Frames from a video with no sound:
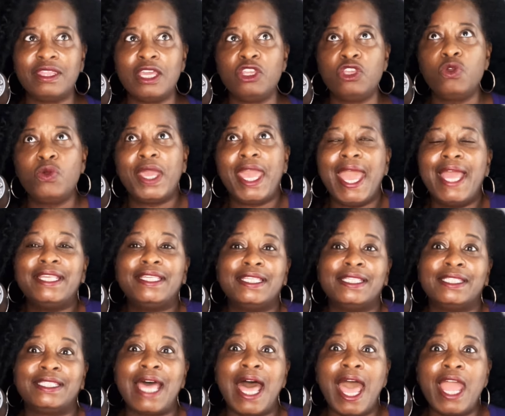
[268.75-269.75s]
that you can't
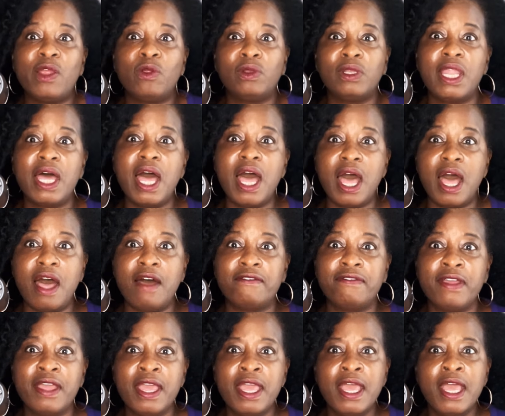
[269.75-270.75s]
desire love.
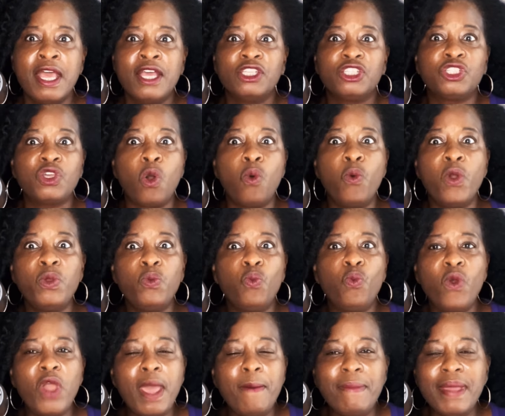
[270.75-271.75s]
So when
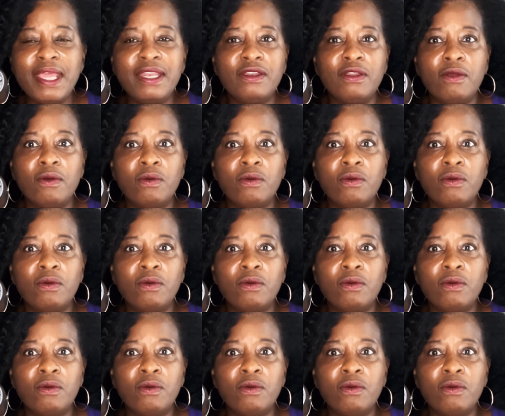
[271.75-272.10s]
women